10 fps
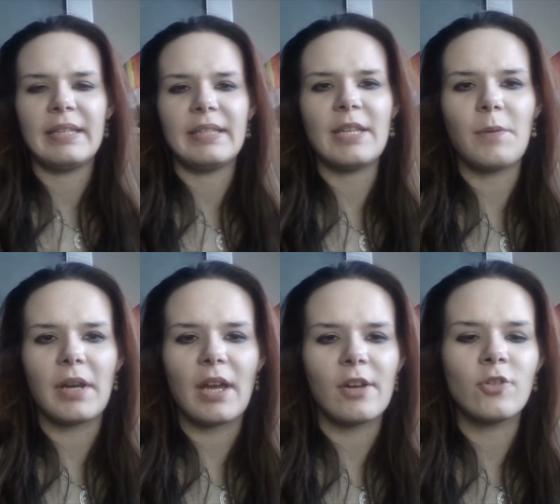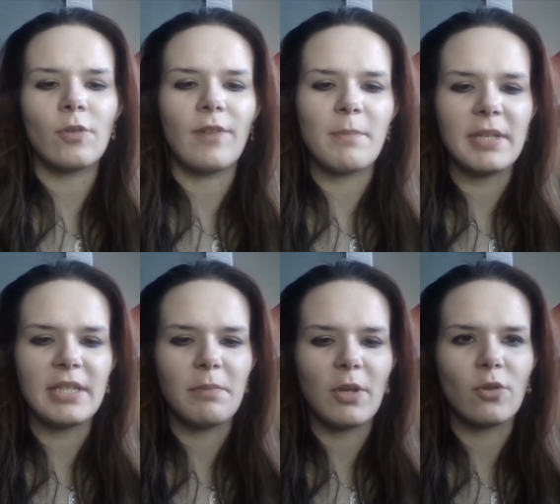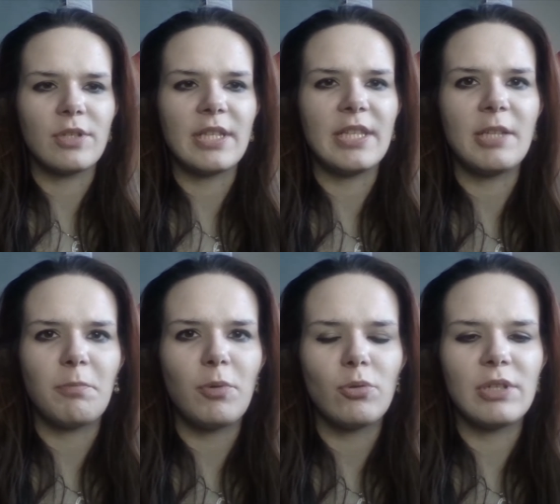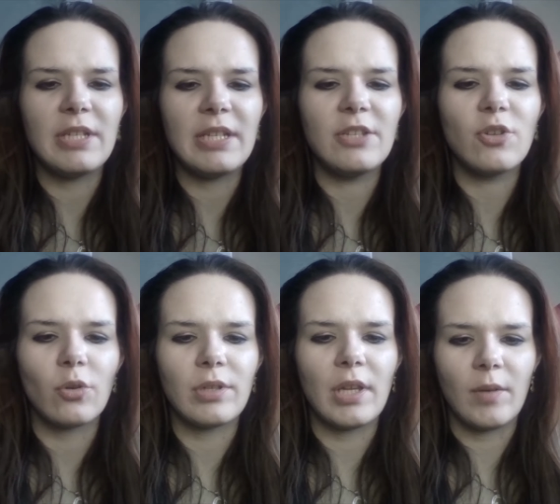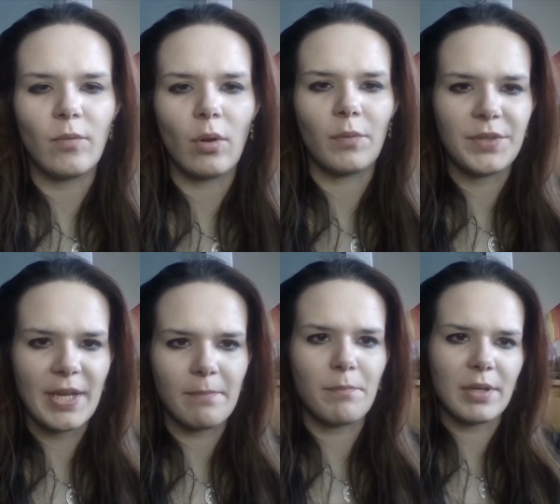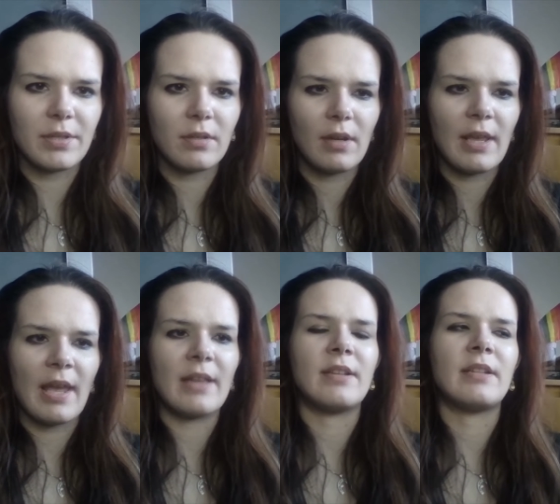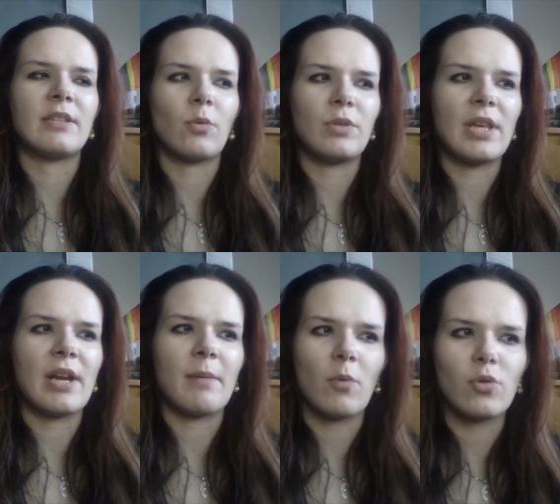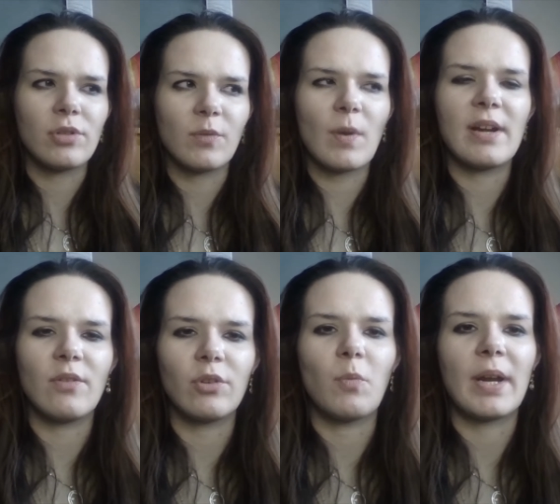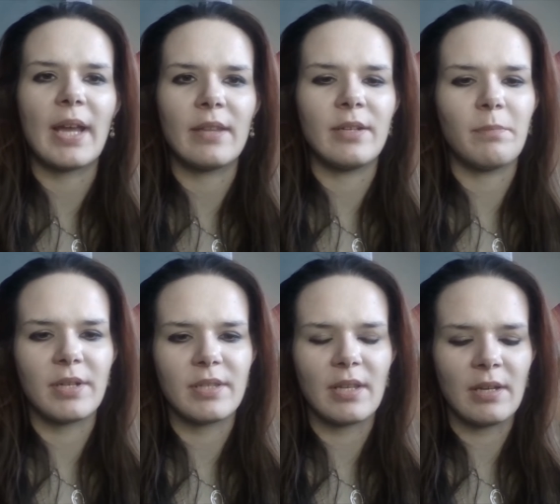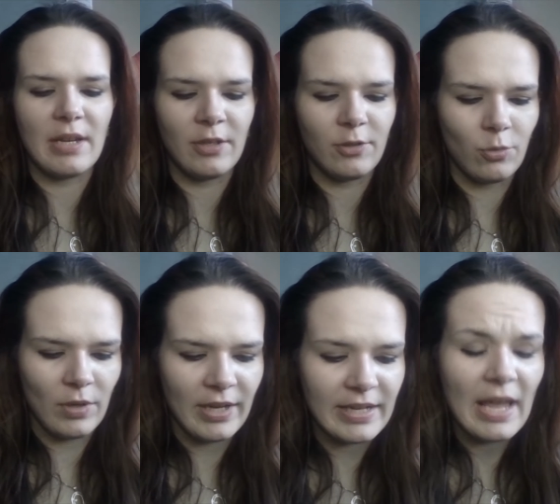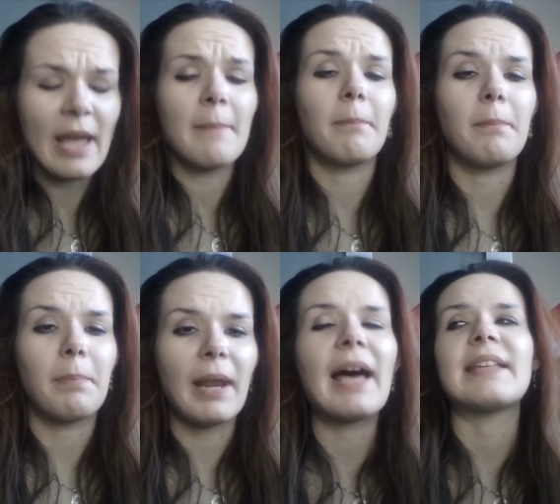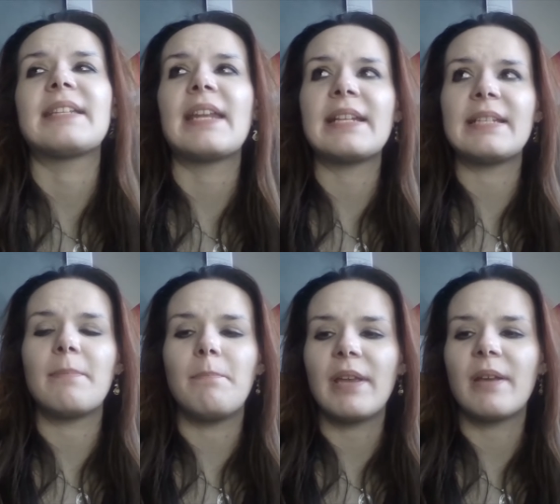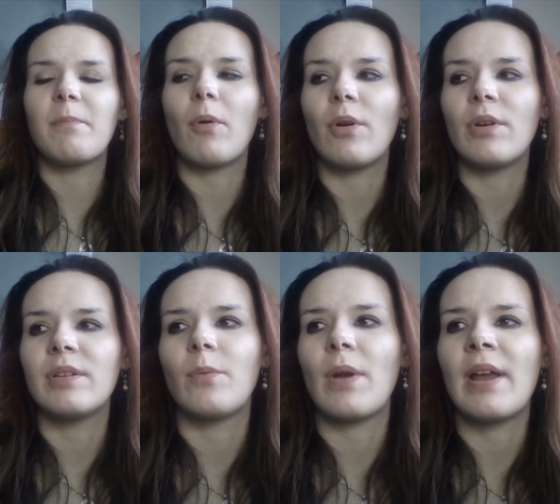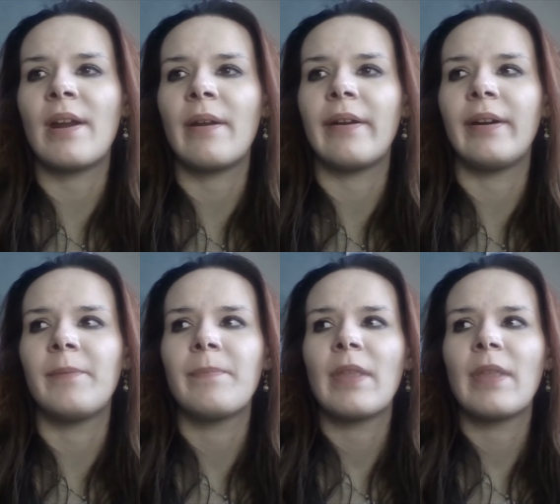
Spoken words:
They were kind of limited because this dispute did not involve them personally, and so their emotions were not 100% into it. Plus, there is the big point where